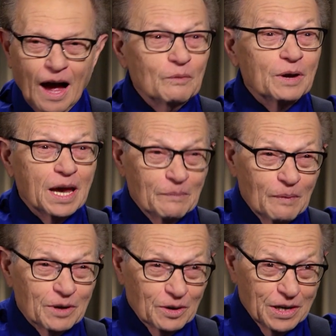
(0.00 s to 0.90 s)
I we came
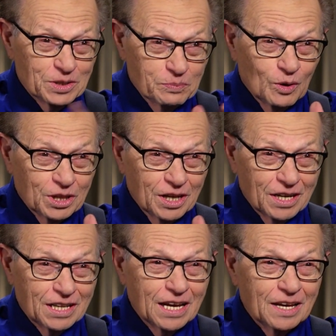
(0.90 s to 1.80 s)
up with a great sport the
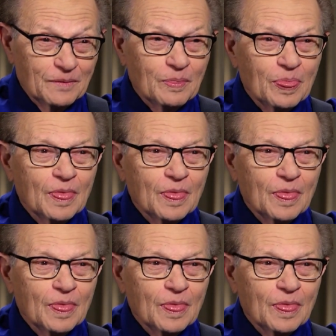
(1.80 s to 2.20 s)
other day.